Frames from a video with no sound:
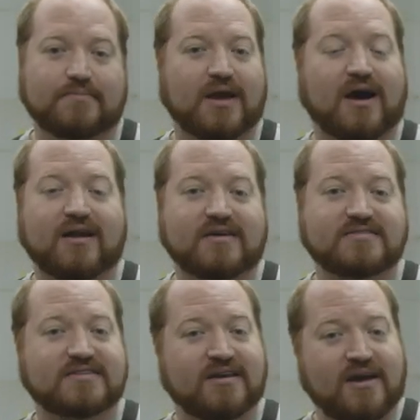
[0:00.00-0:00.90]
be
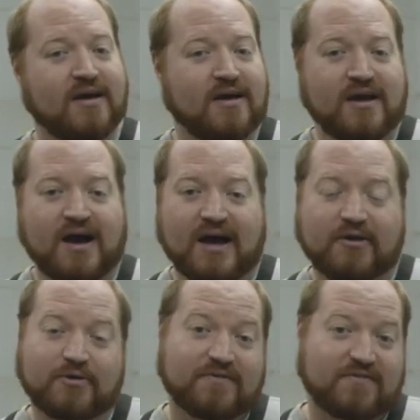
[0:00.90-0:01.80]
honest, I
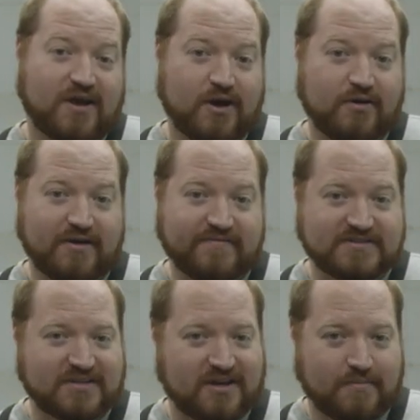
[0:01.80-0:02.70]
don't even know if
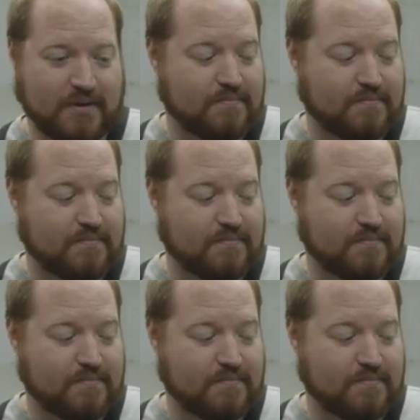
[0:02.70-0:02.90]
it's gonna be